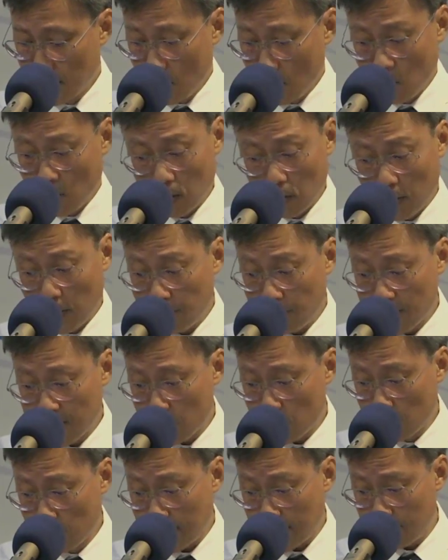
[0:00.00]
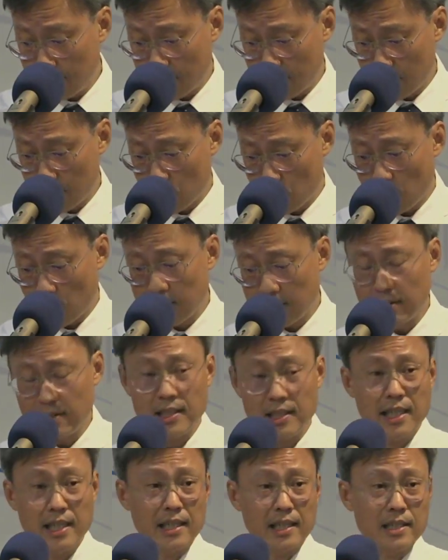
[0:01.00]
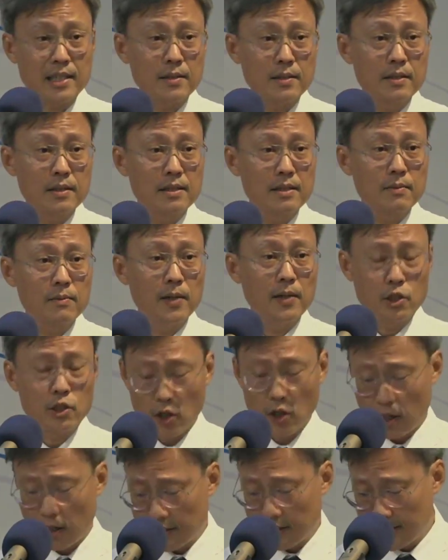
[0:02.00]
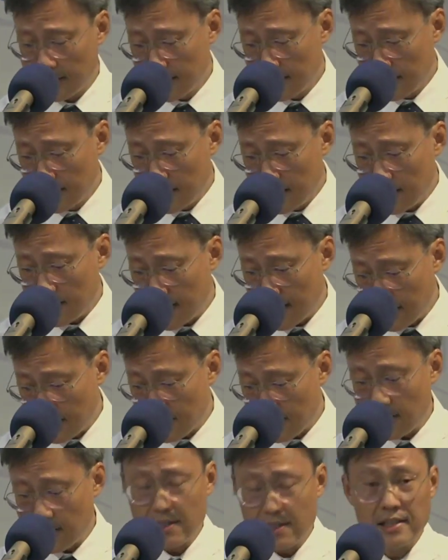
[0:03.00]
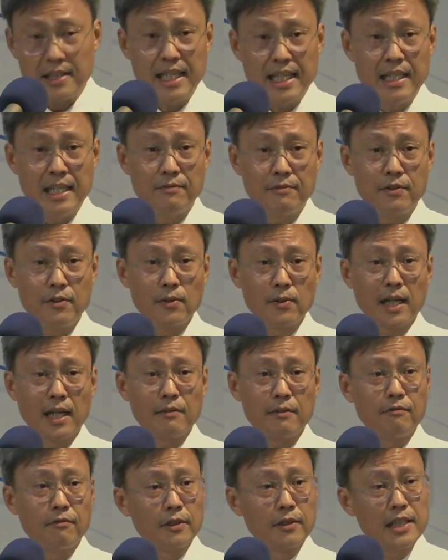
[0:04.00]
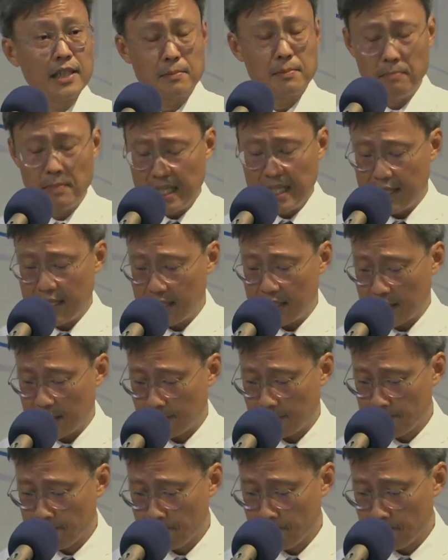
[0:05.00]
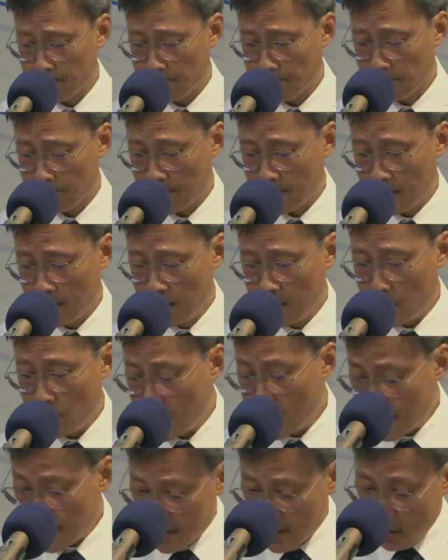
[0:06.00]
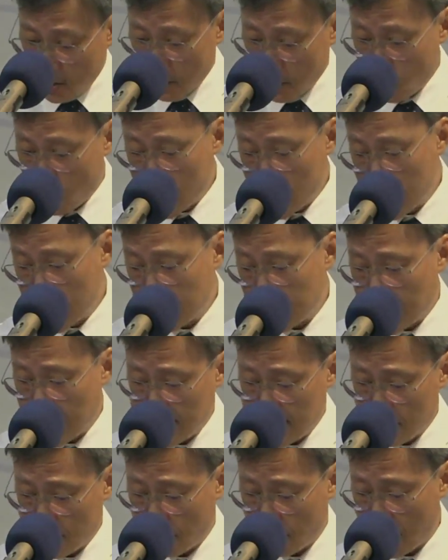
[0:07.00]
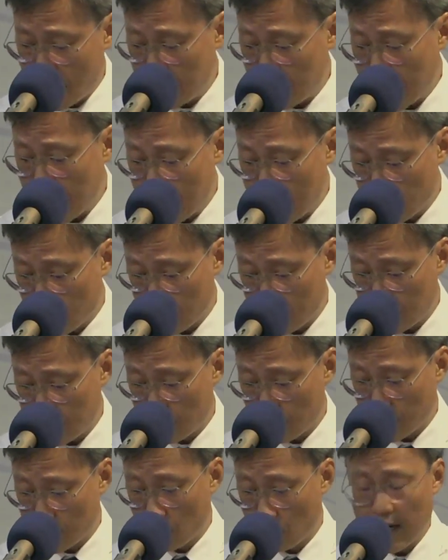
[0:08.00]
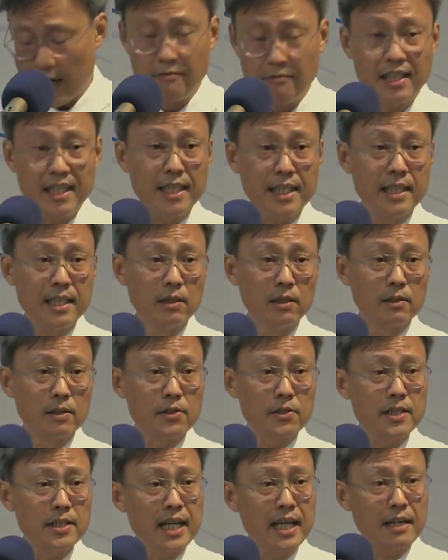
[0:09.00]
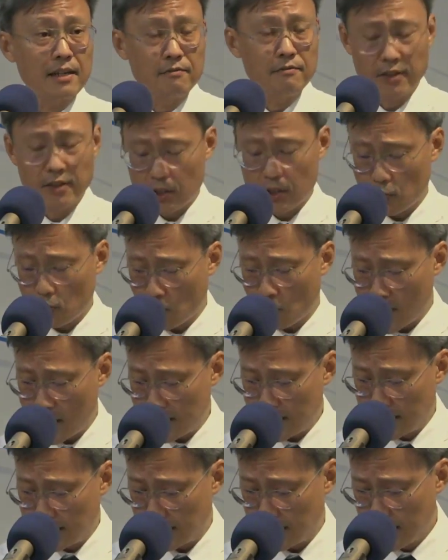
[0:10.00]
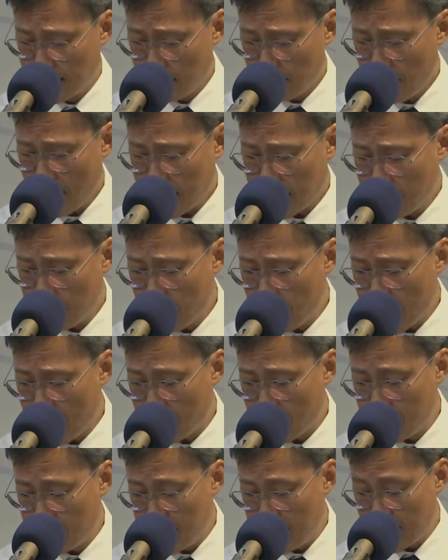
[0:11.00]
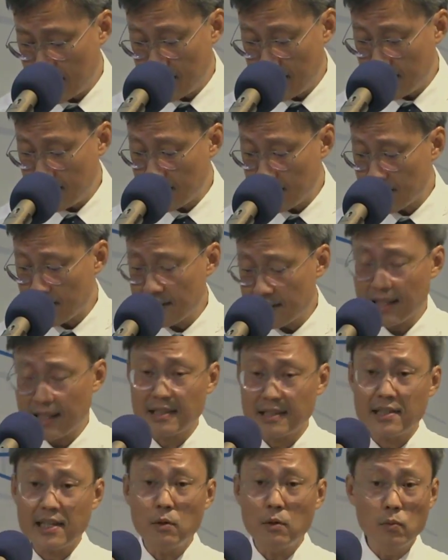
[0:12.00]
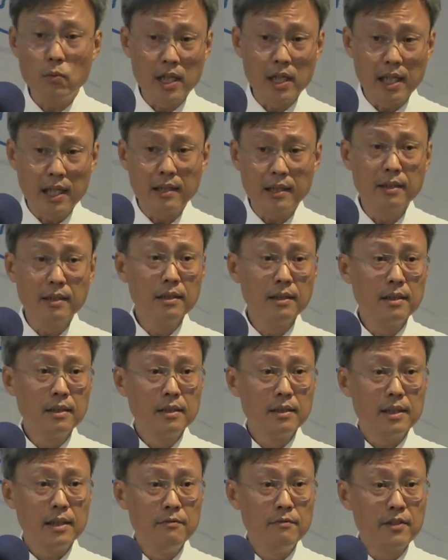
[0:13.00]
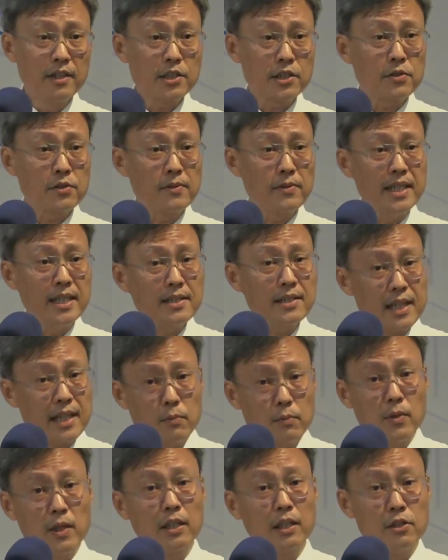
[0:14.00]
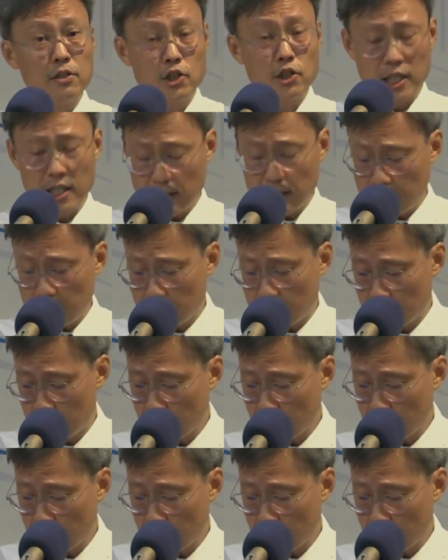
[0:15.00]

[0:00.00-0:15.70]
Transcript: Well, we first look at verses 1 to 6 where John sets the scene, if you like, for this meeting. Jesus got word that his friend Lazarus was gravely ill. You see that in verse 1 back in Bethany. And his sisters had sent word, in verse 3, sent word to Jesus